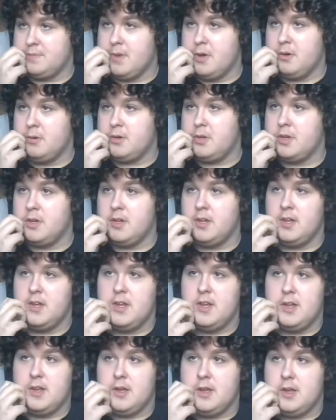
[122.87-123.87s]
Mode,
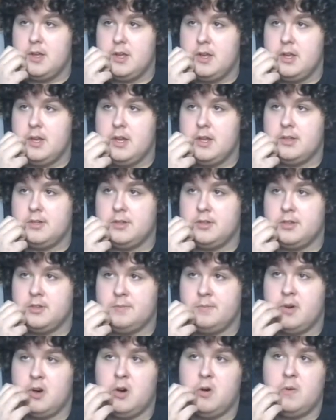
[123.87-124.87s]
uh, such as
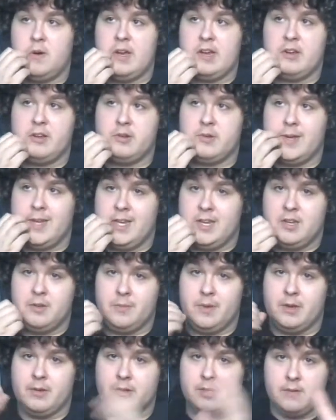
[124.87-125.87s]
Paul Wight going to
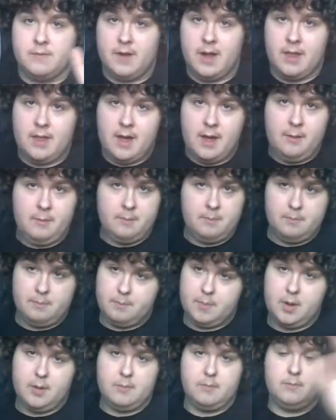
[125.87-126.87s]
AEW and stuff like that.
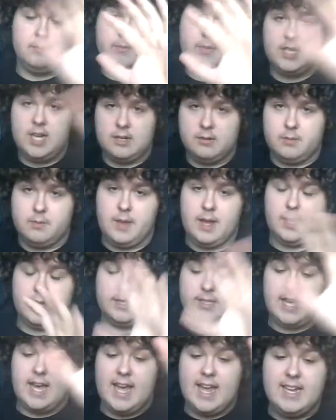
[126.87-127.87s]
But aside from that,
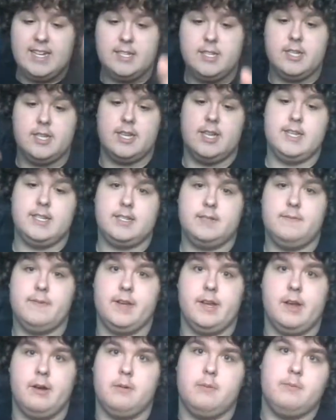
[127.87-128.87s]
let's get into this
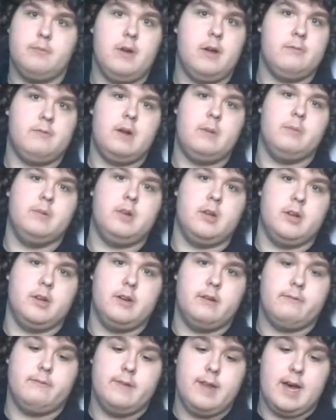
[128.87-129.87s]
video. I've rambled on
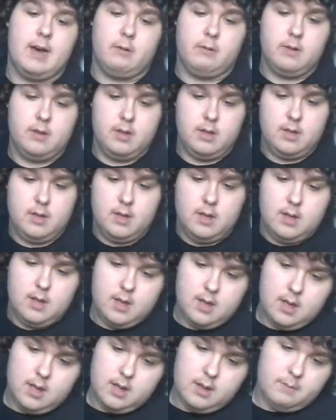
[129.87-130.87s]
enough now.
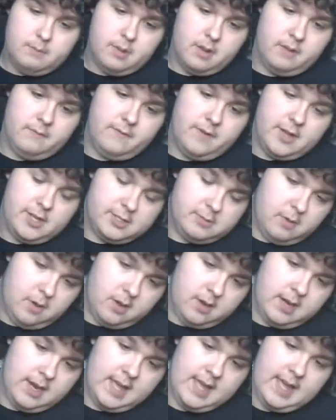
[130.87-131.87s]
But the first
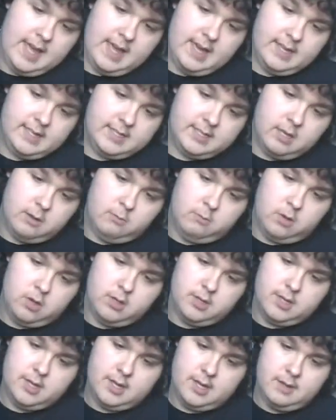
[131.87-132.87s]
one is
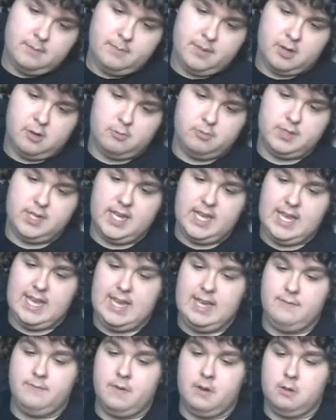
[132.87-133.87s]
Wanda becomes
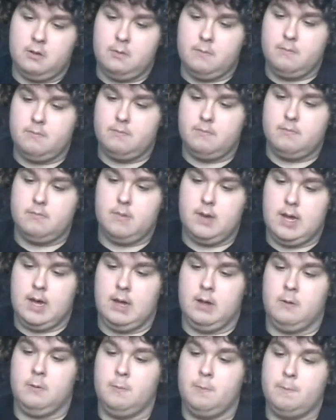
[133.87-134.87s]
evil.
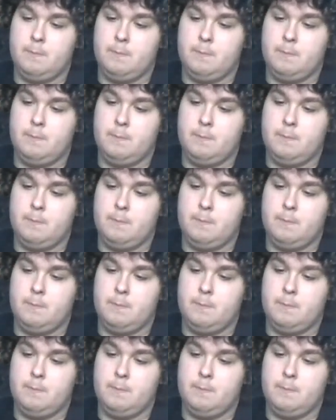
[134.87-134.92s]
Now,